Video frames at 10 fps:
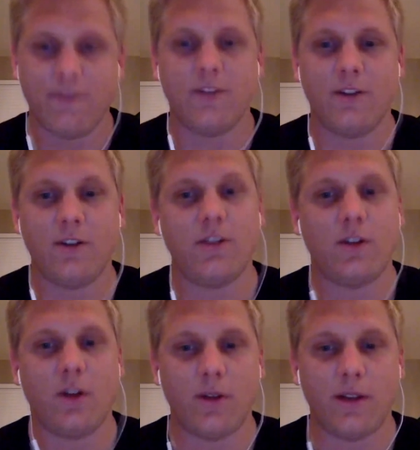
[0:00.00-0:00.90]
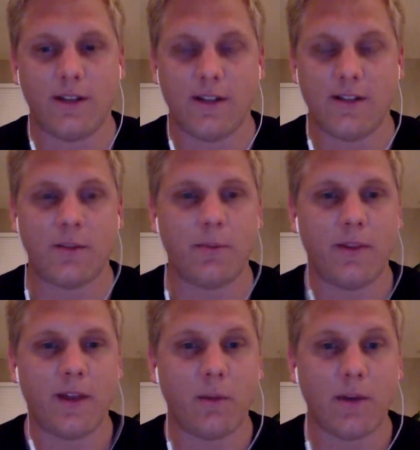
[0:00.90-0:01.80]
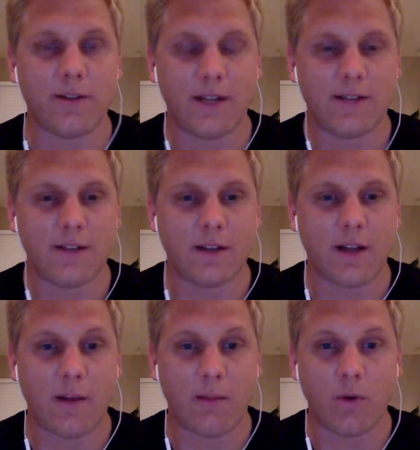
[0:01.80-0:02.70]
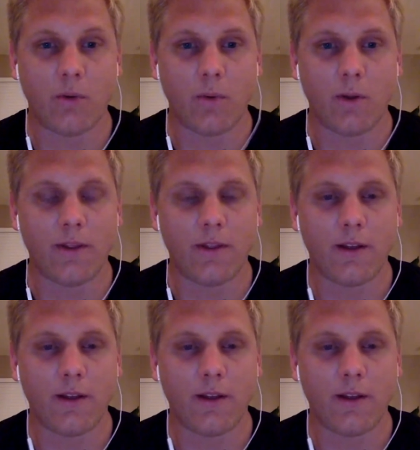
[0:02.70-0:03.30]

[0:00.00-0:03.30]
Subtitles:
is something that resonates a lot more with